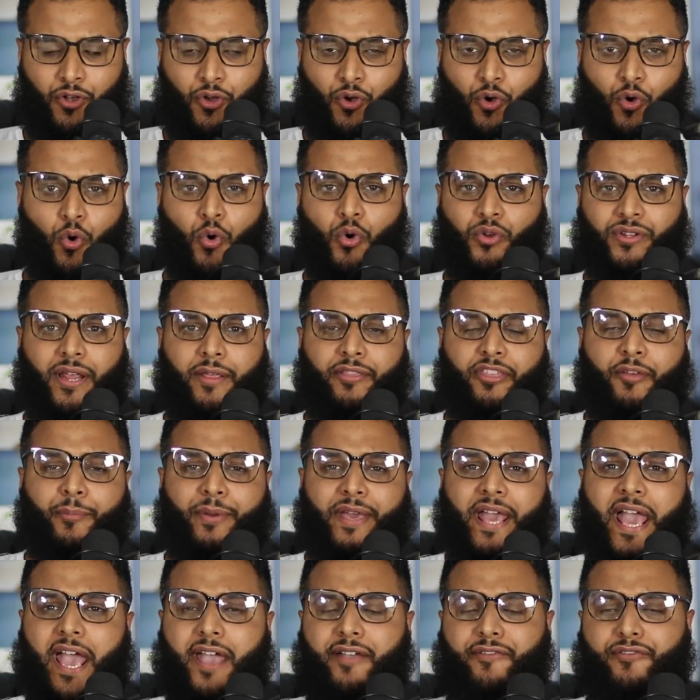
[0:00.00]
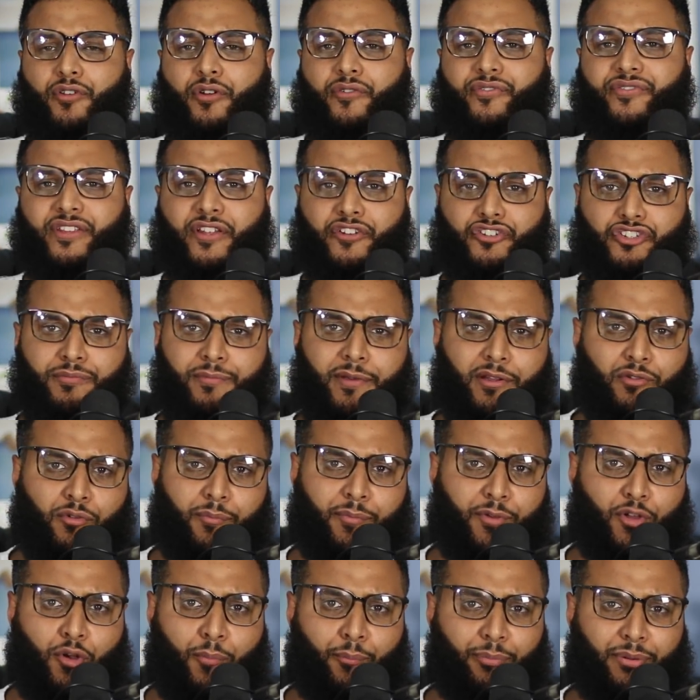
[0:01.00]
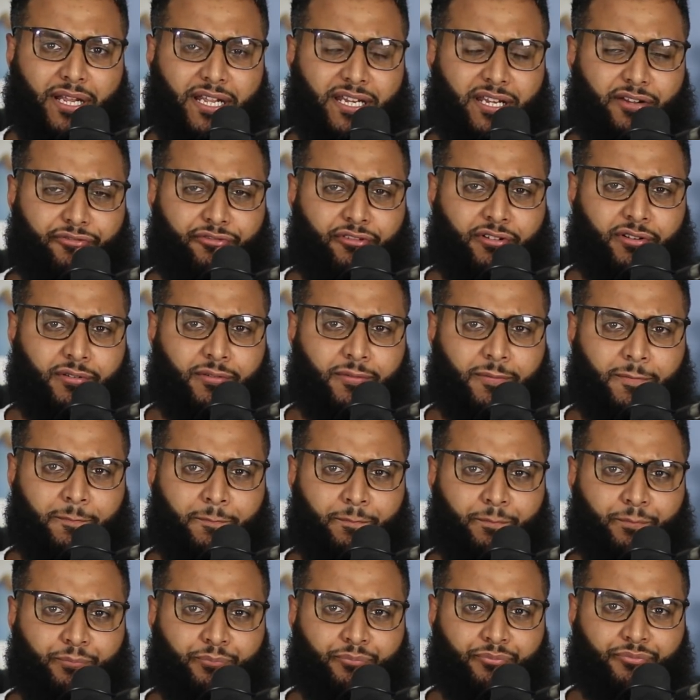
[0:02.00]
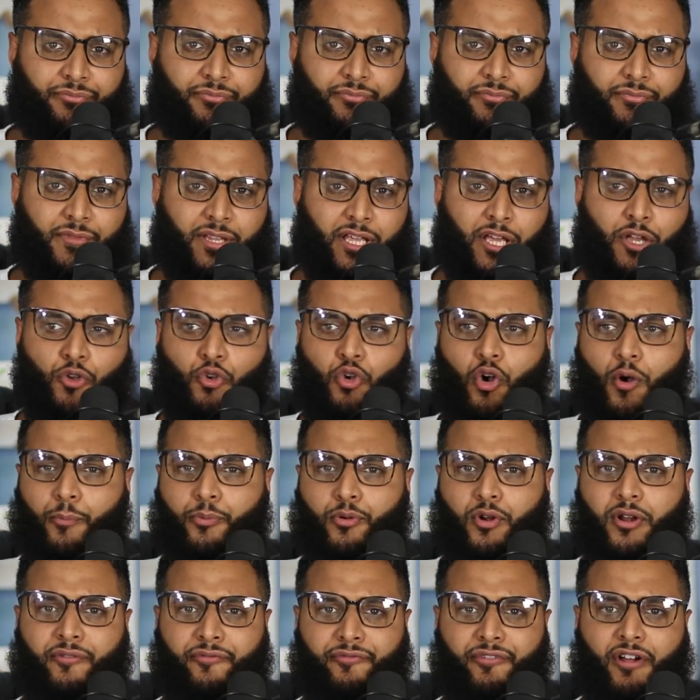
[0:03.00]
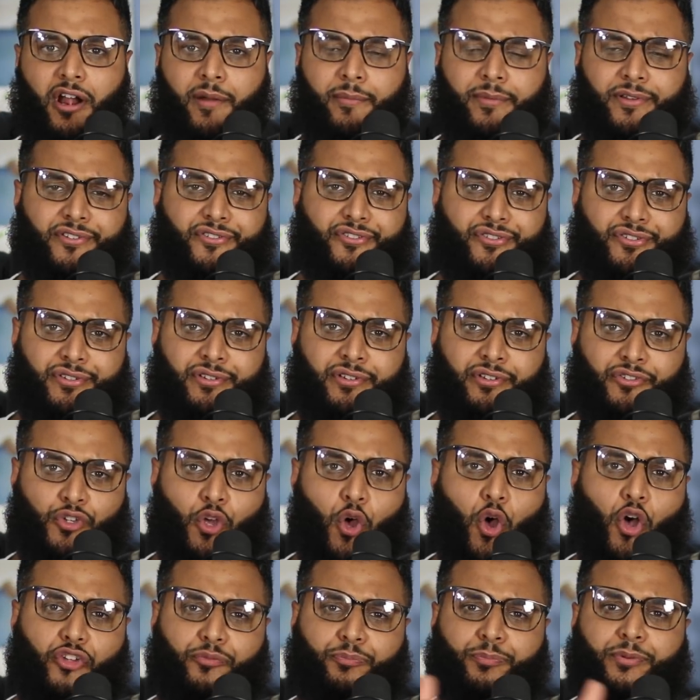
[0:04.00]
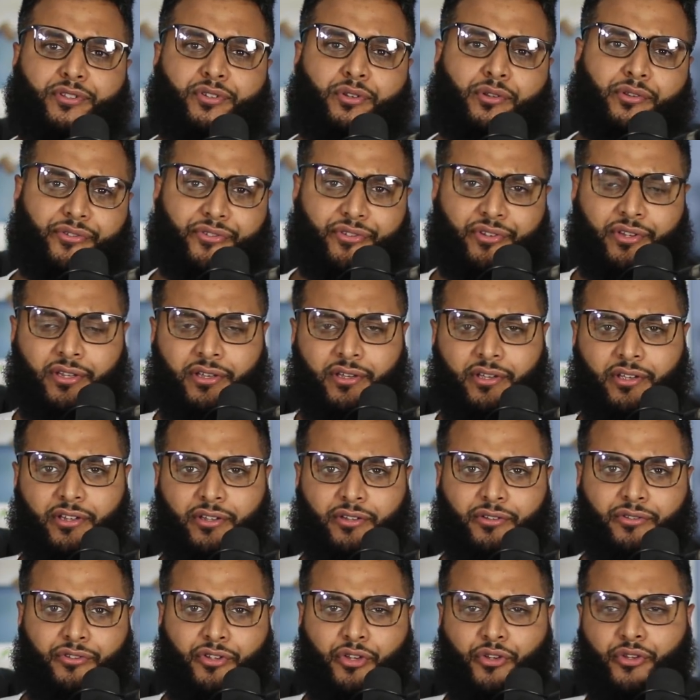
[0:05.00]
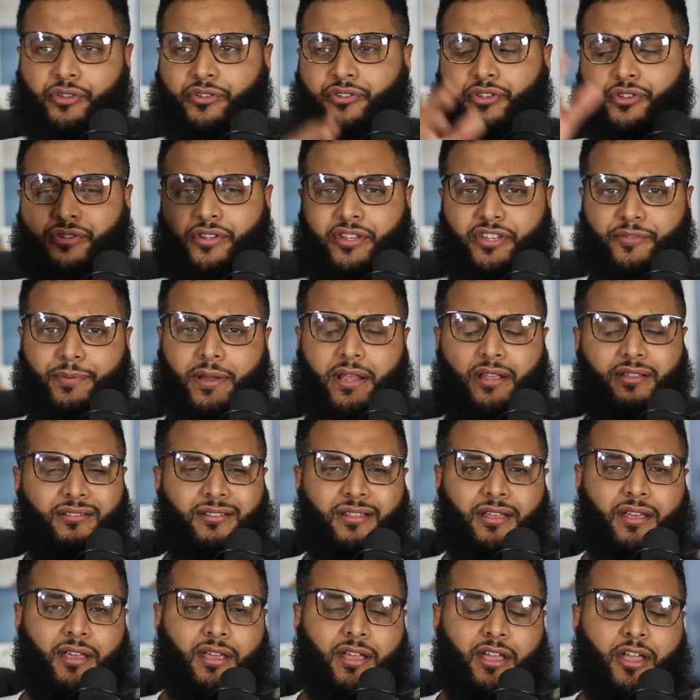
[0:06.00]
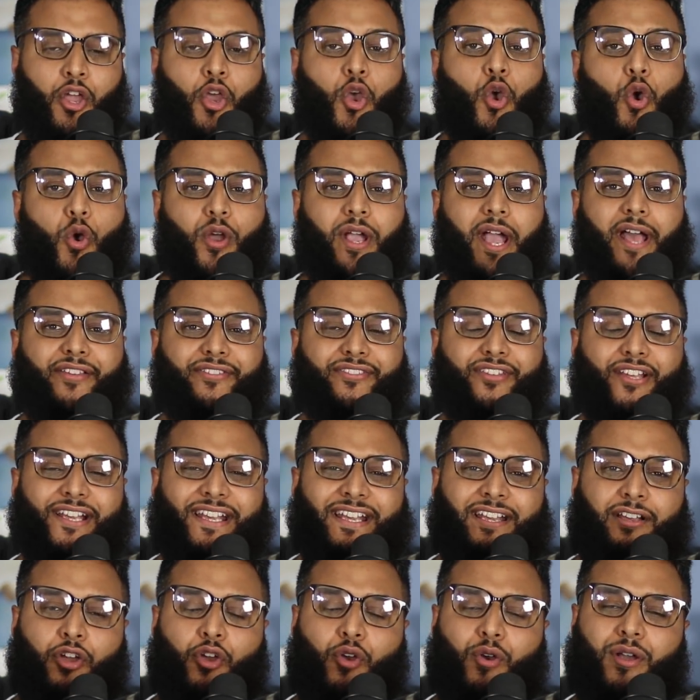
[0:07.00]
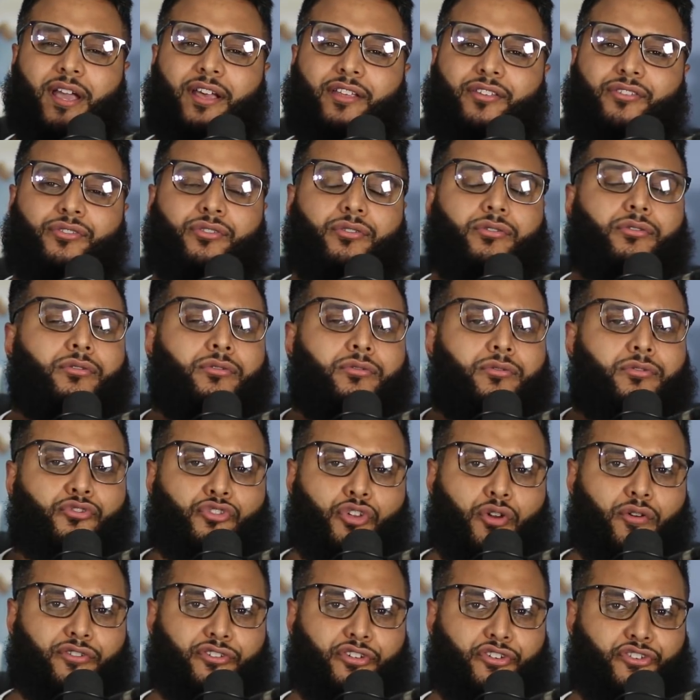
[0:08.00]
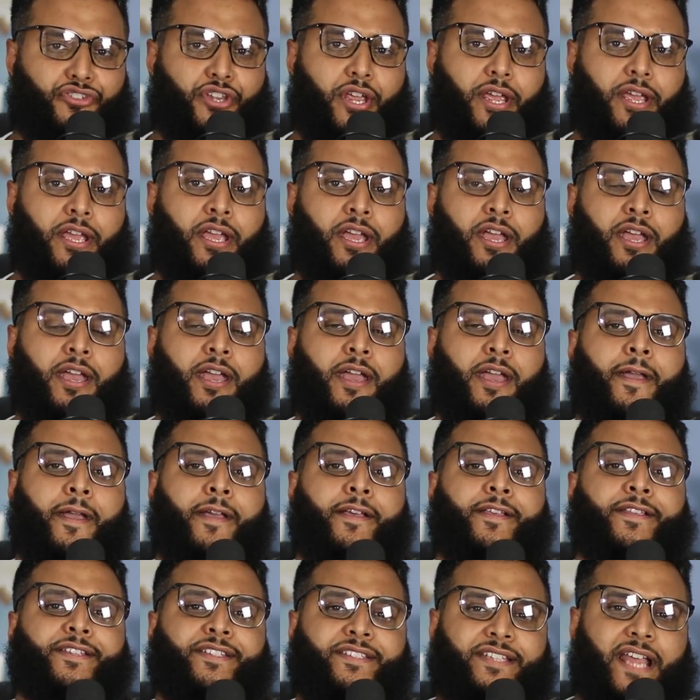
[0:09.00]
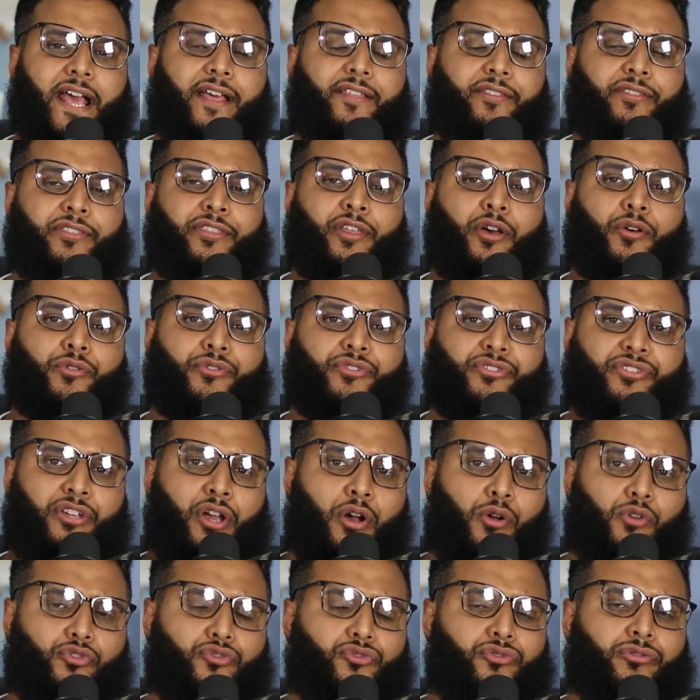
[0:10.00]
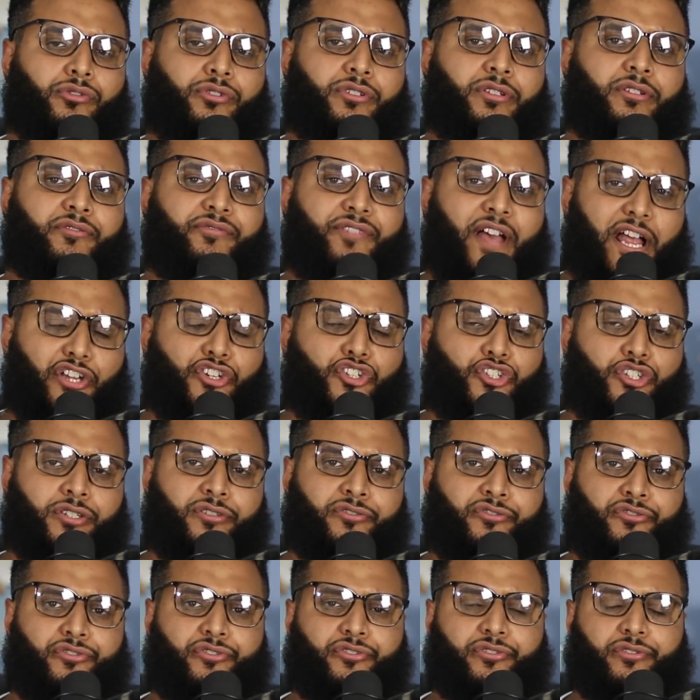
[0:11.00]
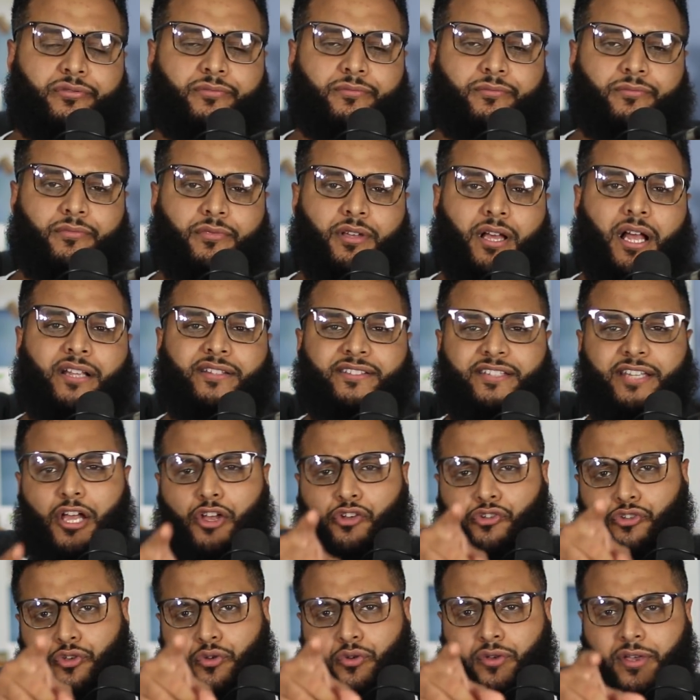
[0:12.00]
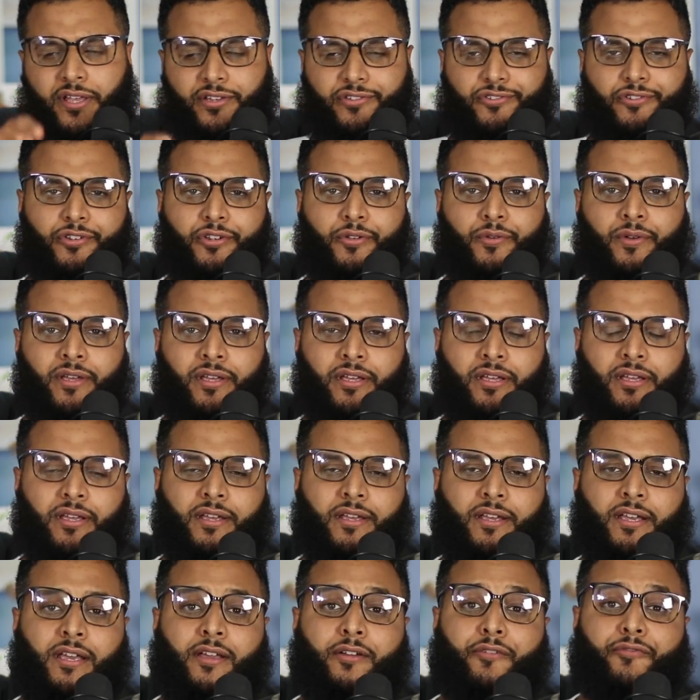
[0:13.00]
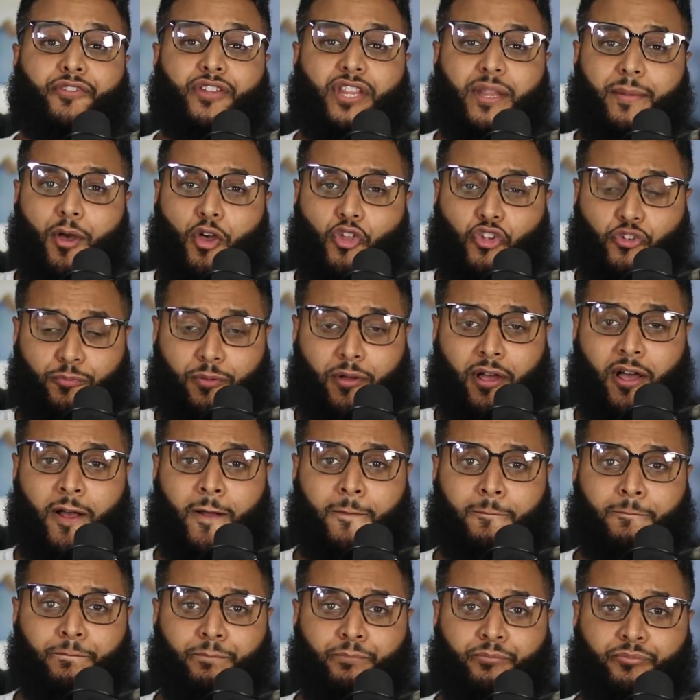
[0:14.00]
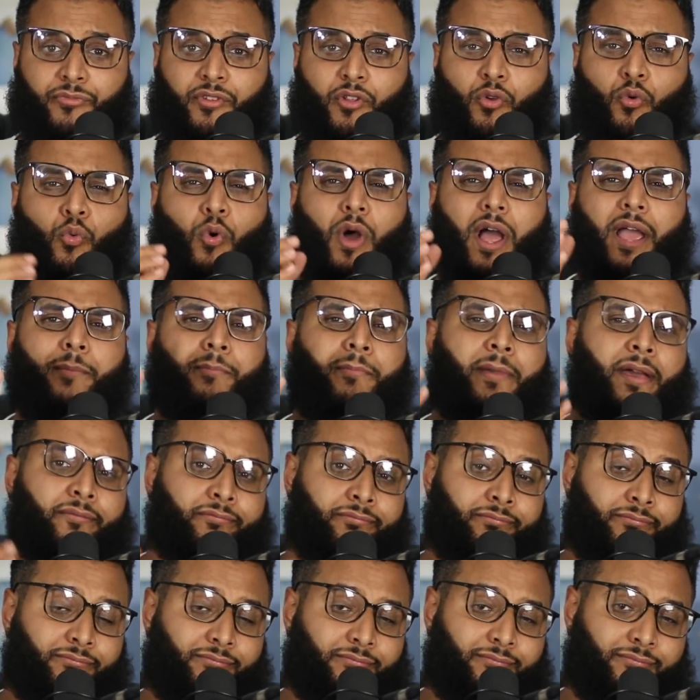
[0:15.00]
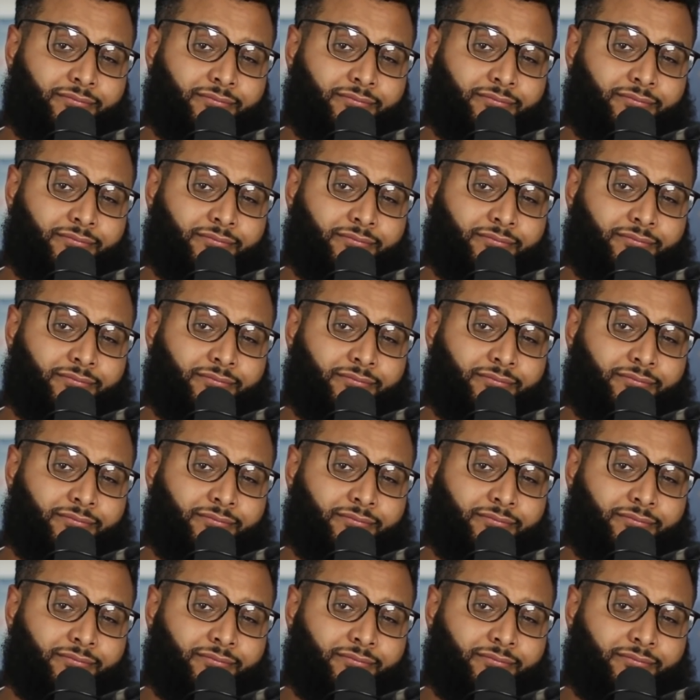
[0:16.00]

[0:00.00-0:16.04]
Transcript: Or that the behavior of such men will be completely different? In corporate environments, to hospitals, to these places? Who gets to, sorry to say, set those cultural conventions? I'll tell you who gets to do it. For the most part, white men.